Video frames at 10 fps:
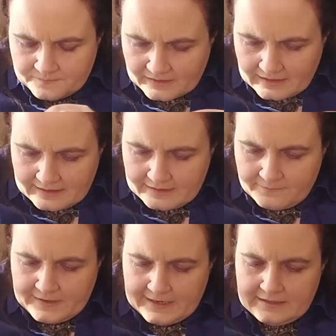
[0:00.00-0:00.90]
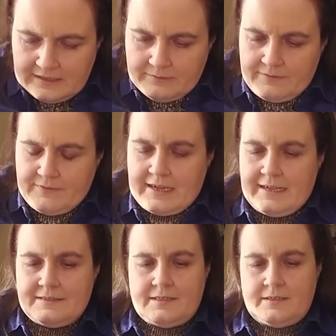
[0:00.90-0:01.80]
And then finally, we've
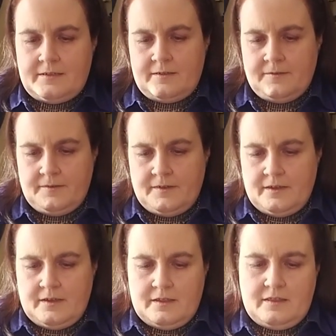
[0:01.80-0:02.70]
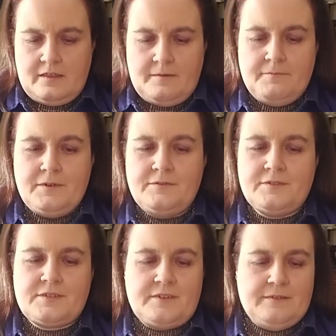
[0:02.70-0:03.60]
got the Moon
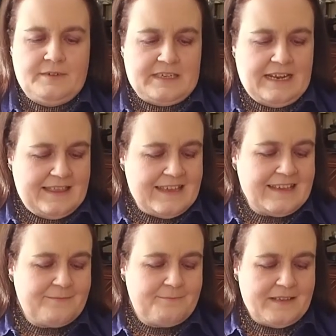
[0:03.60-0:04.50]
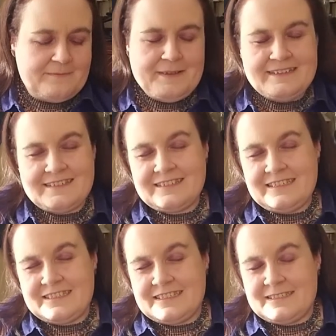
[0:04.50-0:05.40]
Screen, which I think is basically
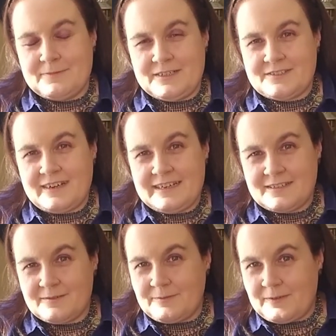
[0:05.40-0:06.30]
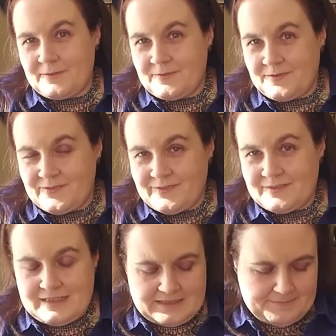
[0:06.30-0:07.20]
just moisturizer
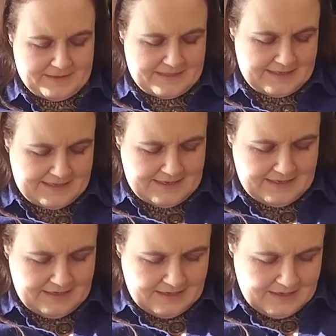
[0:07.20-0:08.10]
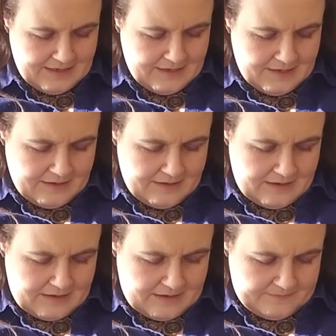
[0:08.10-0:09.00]
that's been scented.
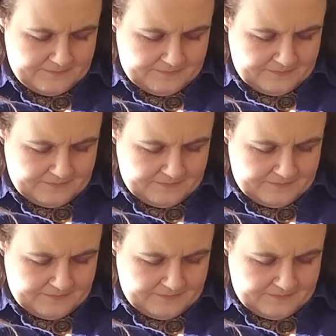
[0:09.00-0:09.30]
It